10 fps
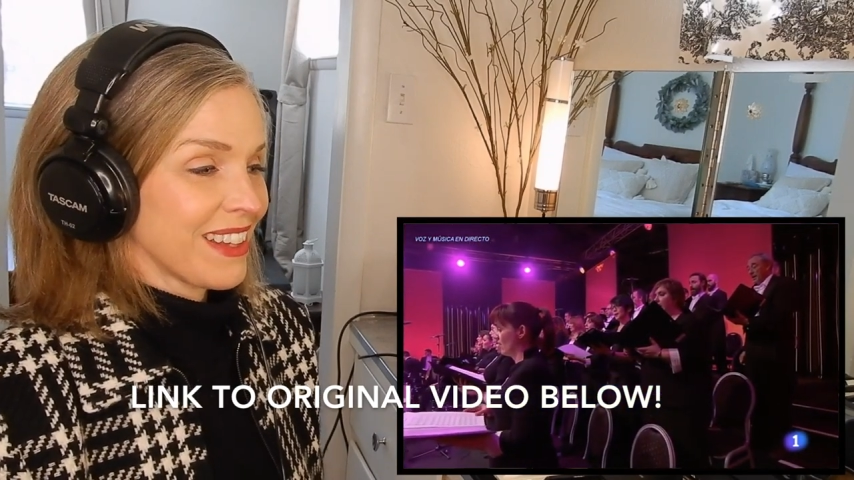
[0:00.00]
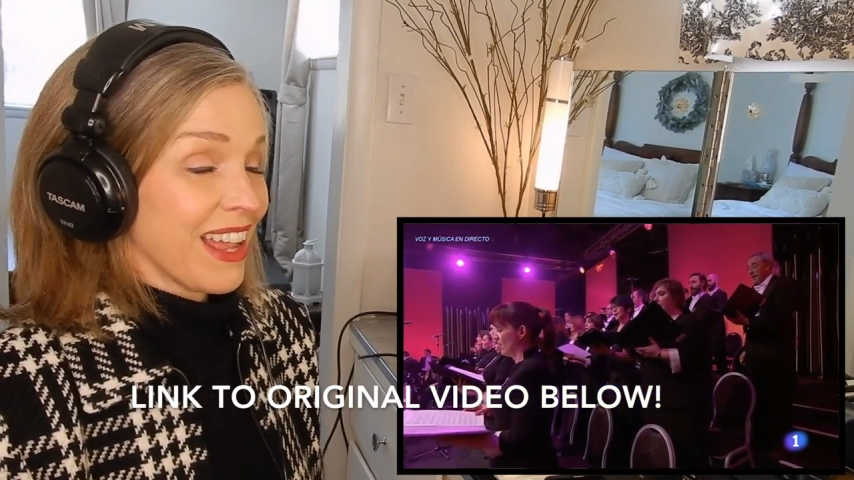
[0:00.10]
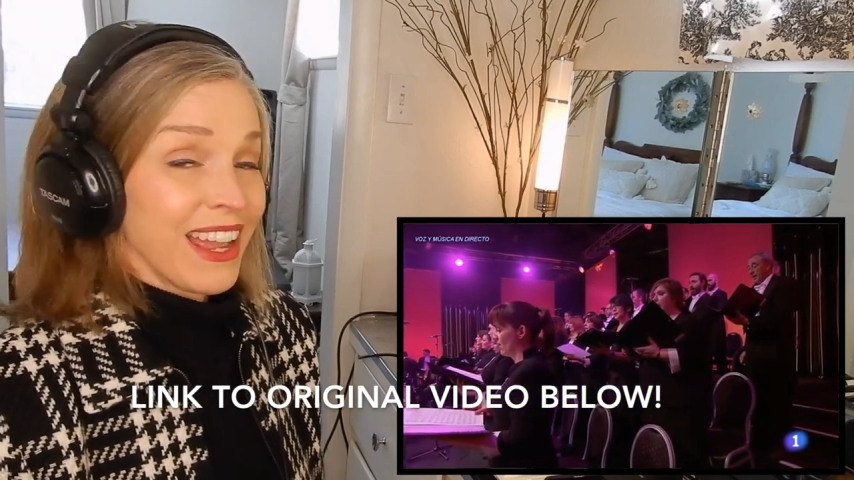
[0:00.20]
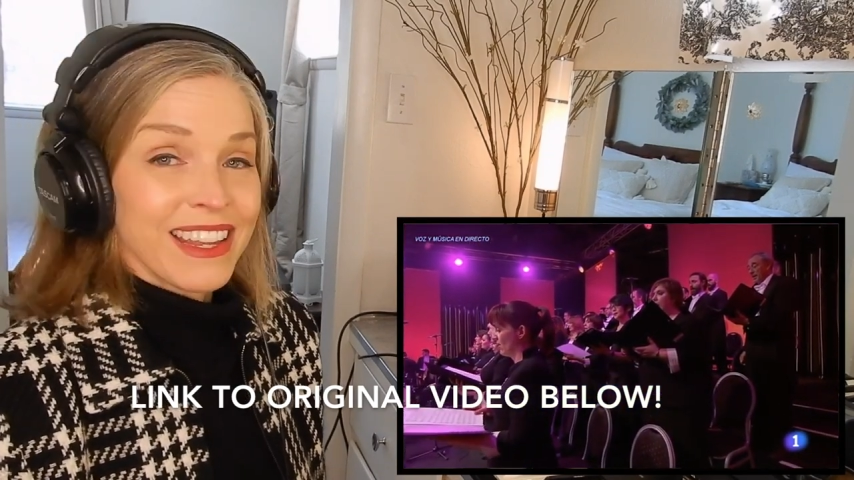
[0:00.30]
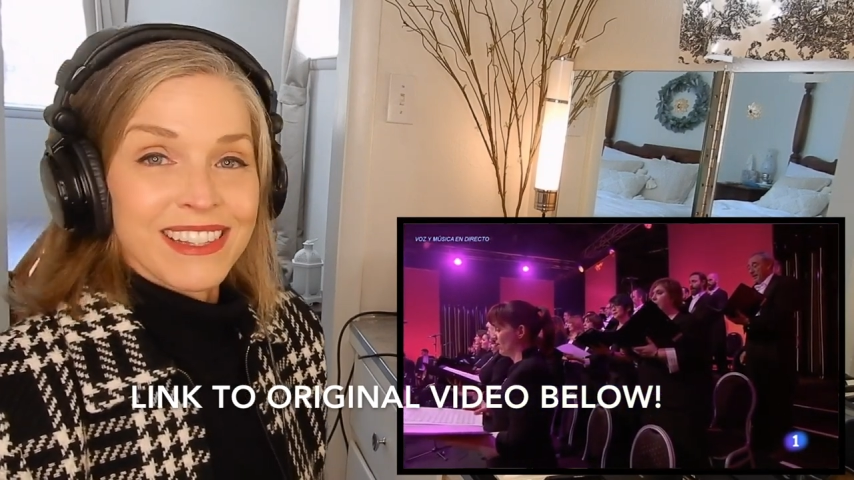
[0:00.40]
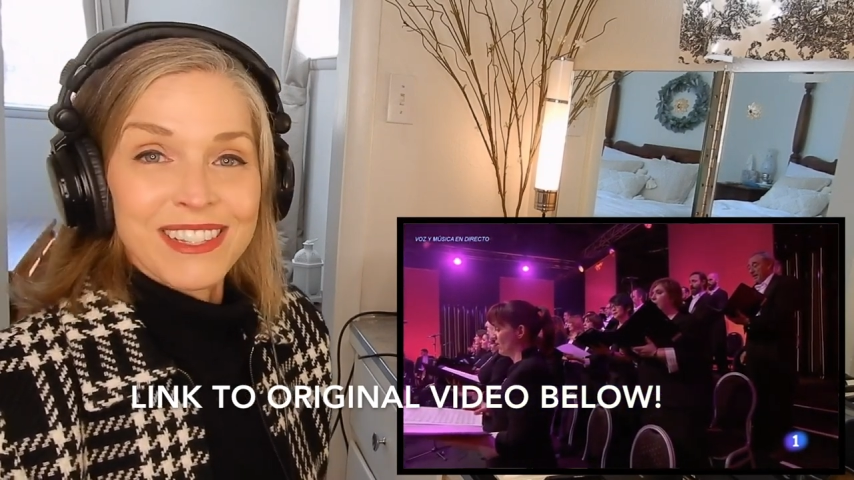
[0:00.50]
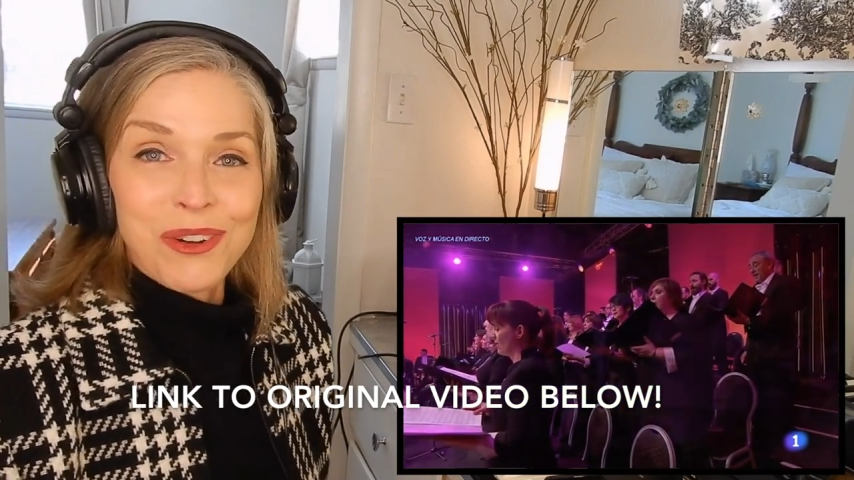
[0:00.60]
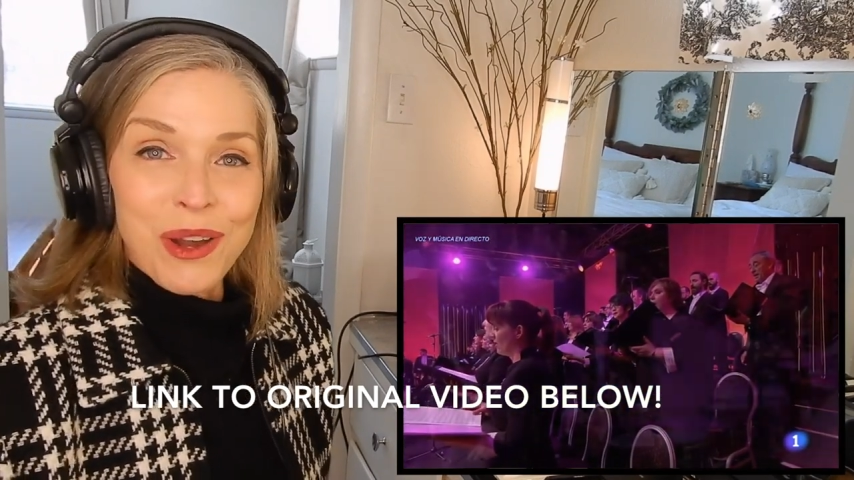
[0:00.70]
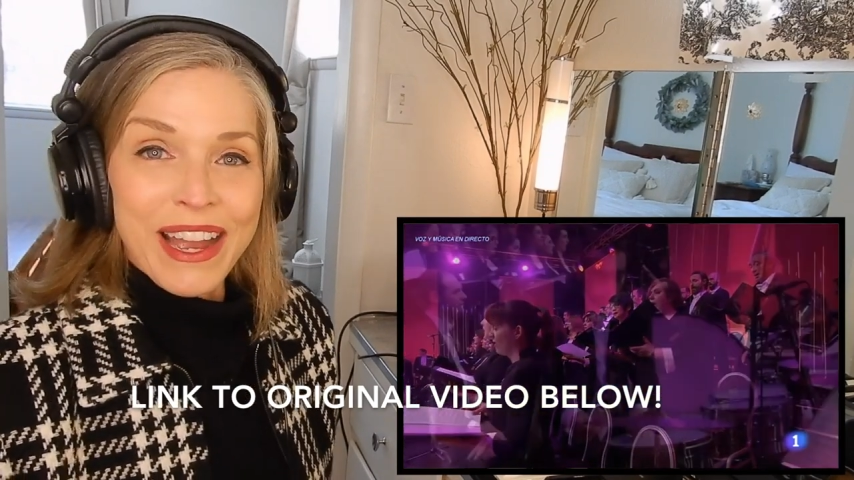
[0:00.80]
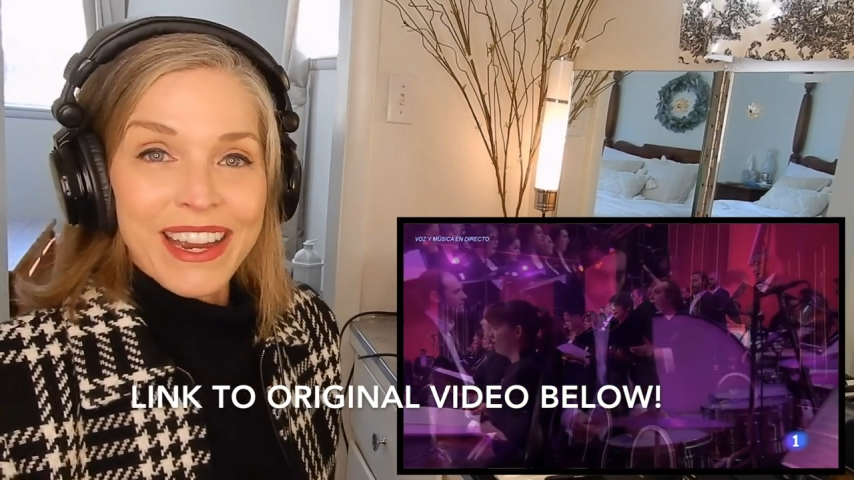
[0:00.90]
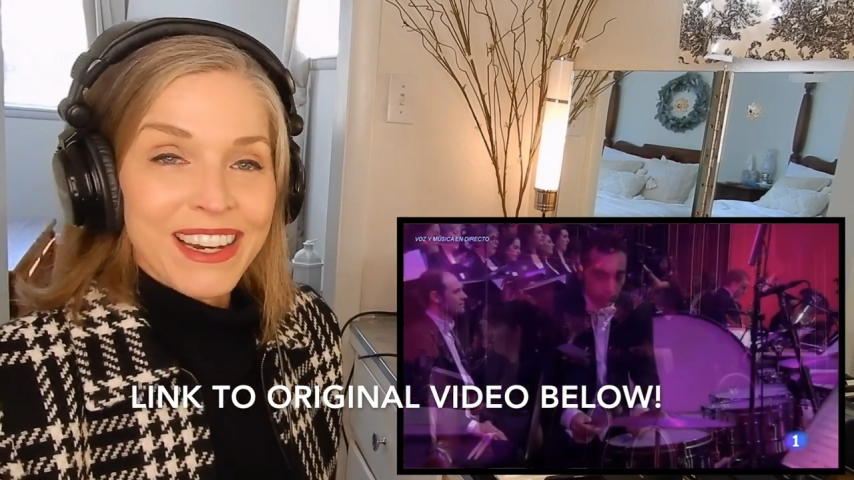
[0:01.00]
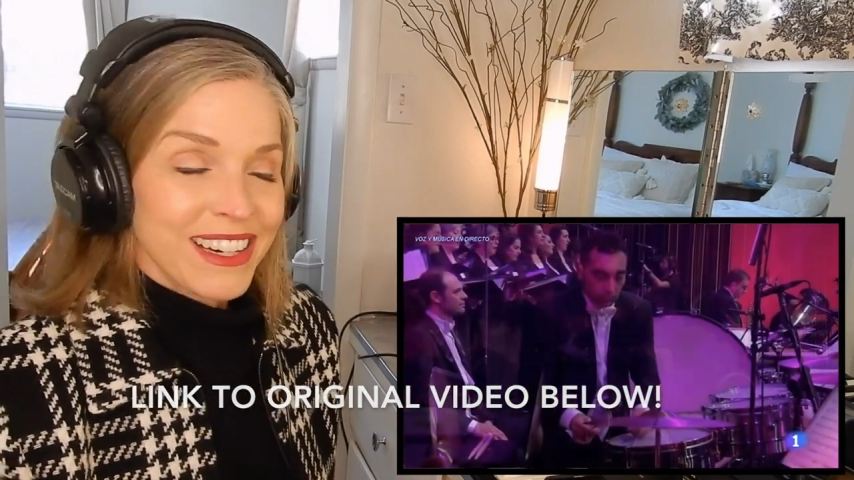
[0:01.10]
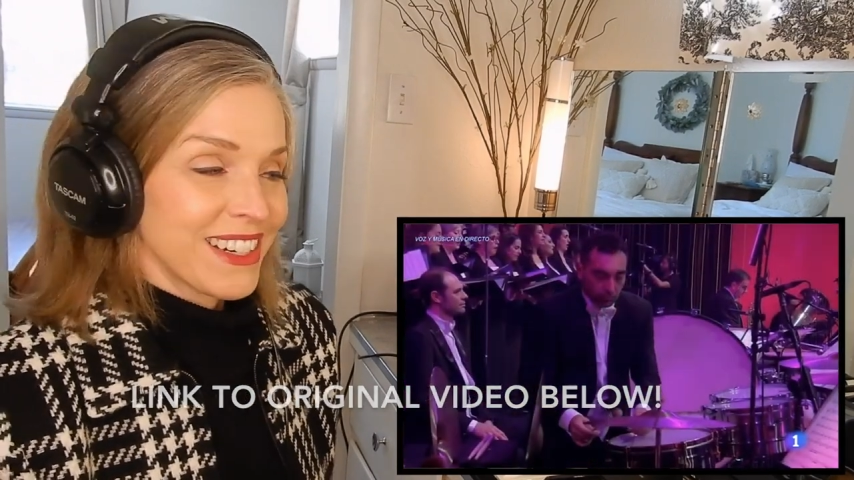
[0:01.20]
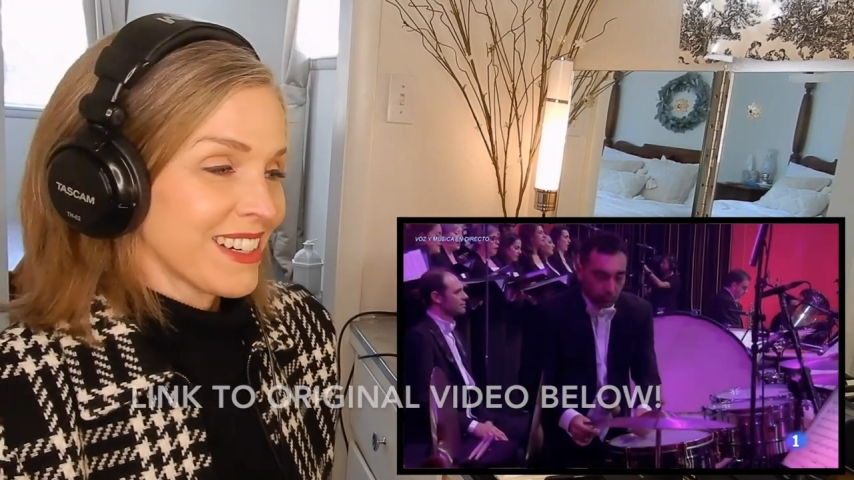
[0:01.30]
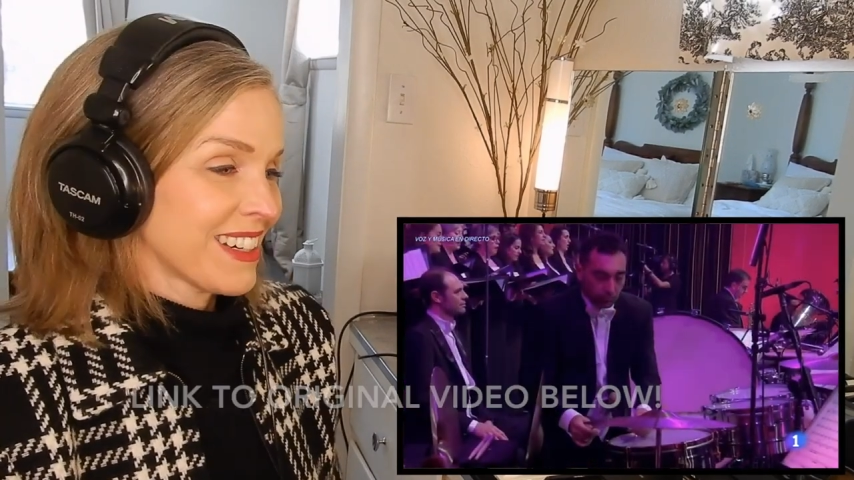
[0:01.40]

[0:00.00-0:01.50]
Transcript: Nice, choir,